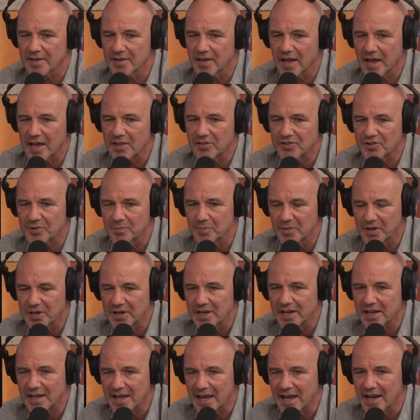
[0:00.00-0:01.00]
And, and to
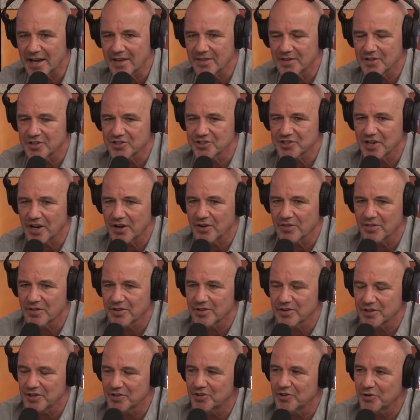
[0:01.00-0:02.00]
me, again, it showed
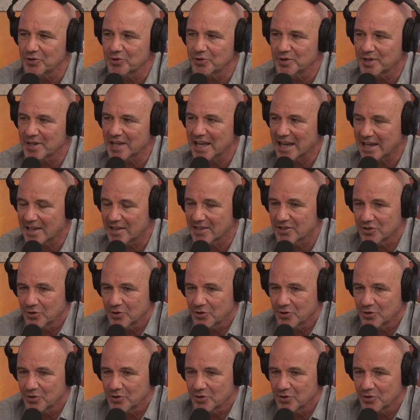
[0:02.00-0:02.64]
that you do get,